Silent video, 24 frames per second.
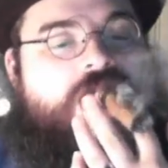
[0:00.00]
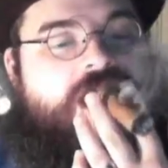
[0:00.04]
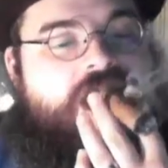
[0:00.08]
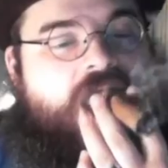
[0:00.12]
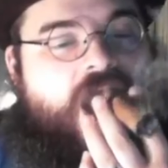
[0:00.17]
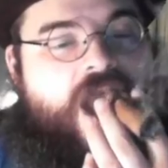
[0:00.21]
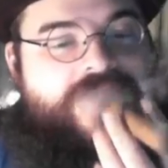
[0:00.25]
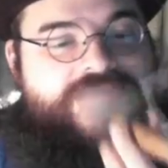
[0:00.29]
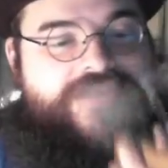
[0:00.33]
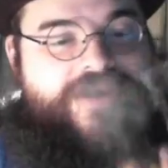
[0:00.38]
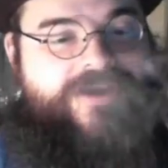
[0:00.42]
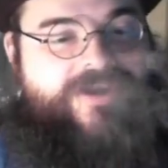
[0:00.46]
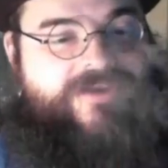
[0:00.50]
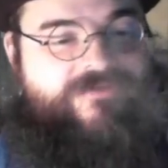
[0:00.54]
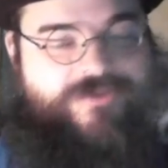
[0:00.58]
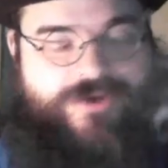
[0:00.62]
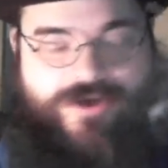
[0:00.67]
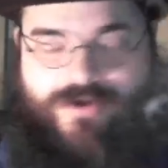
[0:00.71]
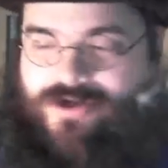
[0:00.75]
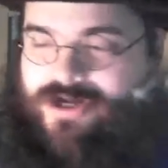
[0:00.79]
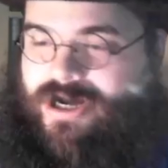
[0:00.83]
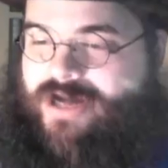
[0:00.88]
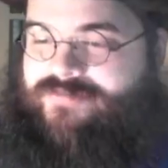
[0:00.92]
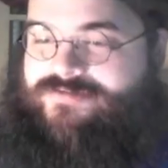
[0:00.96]
Thank you for your
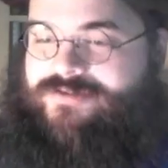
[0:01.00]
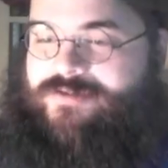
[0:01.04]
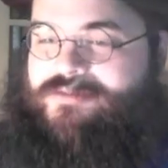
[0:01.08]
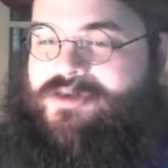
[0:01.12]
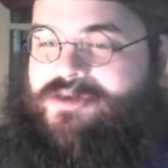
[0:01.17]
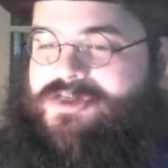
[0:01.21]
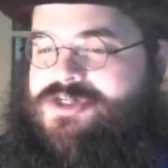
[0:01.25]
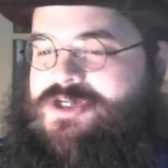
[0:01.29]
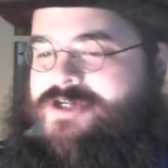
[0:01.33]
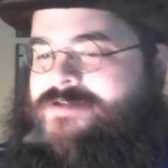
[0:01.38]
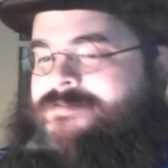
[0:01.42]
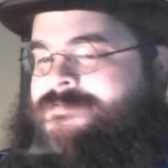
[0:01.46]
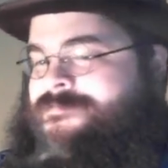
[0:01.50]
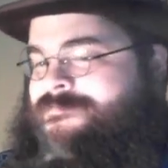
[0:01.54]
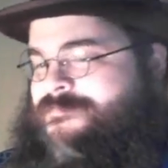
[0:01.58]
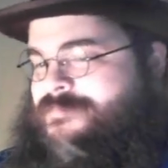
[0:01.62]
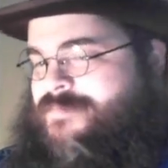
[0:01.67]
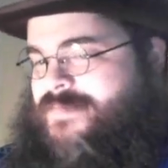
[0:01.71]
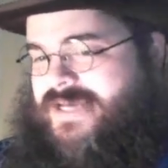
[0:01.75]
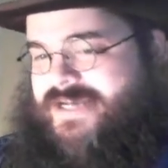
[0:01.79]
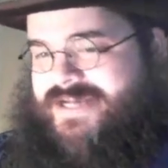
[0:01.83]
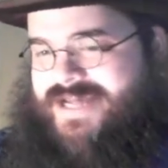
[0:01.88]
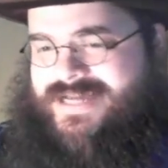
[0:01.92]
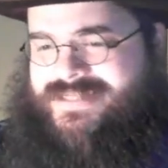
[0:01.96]
contribution.
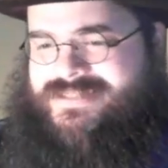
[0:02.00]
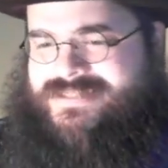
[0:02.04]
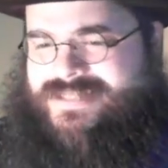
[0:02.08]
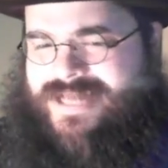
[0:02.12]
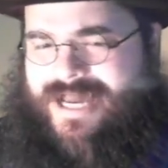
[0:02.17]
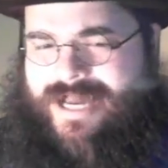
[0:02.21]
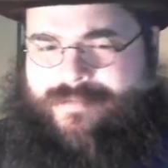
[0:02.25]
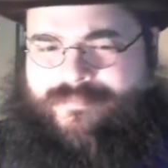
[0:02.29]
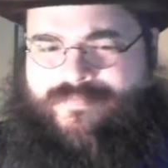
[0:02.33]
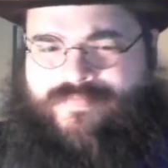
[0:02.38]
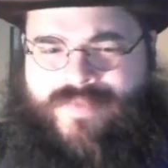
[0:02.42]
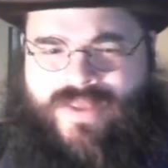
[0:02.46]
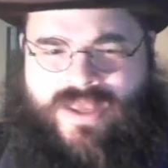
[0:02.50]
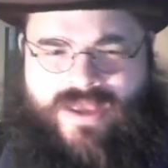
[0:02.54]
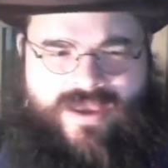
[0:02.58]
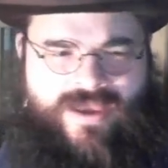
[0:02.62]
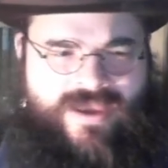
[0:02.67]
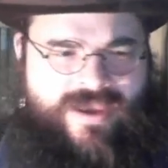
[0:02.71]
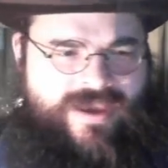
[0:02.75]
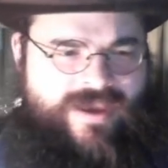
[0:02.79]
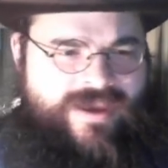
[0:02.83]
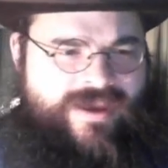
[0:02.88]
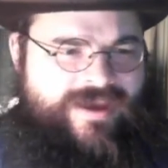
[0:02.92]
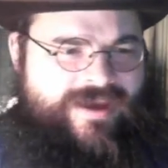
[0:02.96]
Next up,
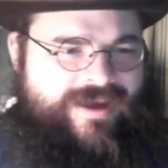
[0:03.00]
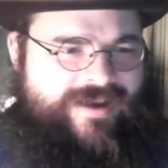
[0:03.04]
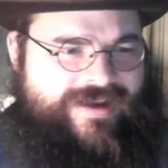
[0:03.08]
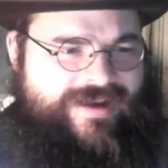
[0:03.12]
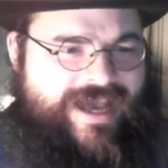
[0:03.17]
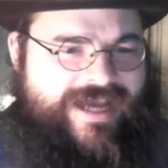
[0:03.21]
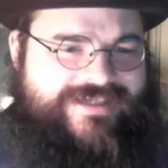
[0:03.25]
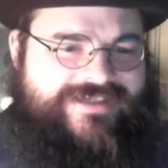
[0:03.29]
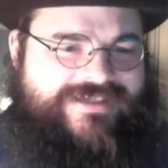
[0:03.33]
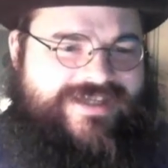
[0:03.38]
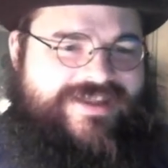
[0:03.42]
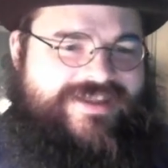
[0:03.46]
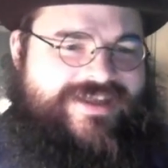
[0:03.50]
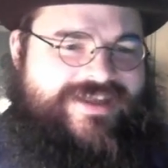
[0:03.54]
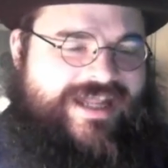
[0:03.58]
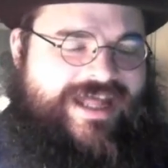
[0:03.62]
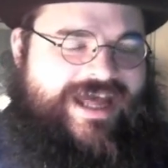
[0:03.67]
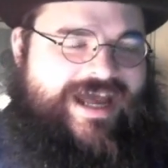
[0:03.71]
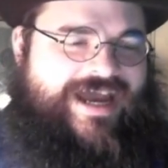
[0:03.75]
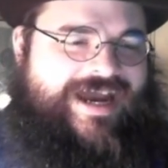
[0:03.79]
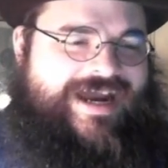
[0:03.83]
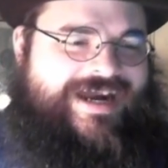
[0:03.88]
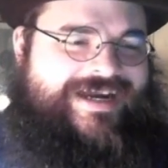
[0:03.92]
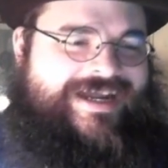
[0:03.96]
next on the
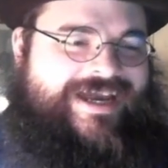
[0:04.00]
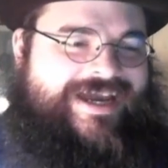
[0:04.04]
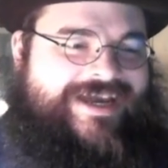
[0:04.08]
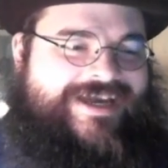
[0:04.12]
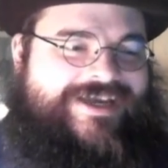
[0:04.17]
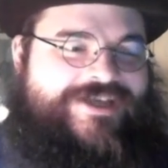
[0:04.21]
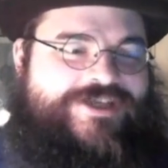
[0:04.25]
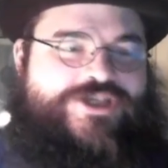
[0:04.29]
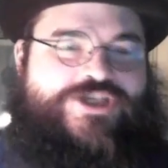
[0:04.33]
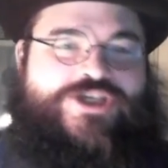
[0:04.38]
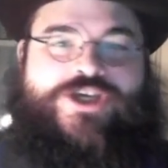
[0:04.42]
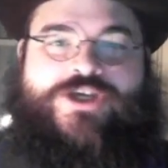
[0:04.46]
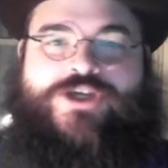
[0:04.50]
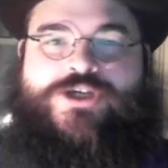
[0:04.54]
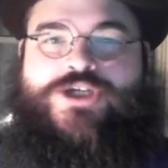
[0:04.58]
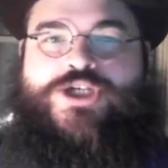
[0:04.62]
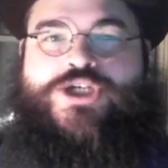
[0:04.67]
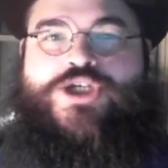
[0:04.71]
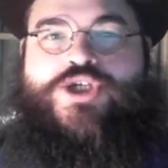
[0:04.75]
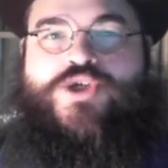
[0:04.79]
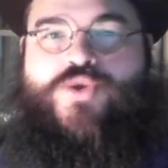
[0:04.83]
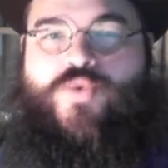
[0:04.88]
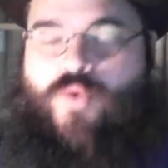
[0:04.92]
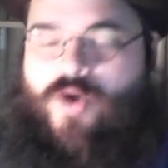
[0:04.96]
line is
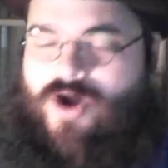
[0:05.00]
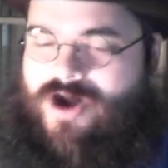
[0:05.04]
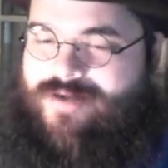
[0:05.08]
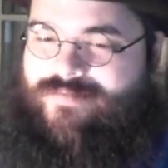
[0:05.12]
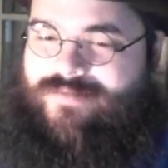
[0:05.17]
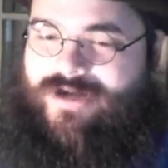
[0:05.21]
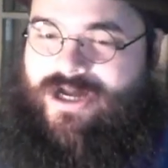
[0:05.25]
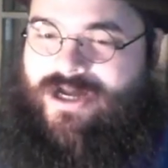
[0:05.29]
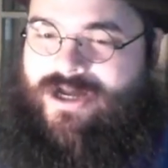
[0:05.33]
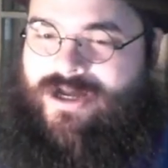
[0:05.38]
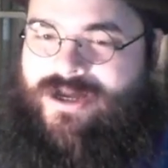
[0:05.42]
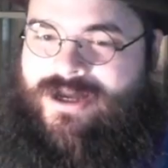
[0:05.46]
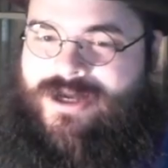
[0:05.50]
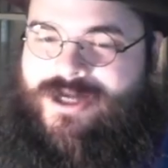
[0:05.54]
Shwarma.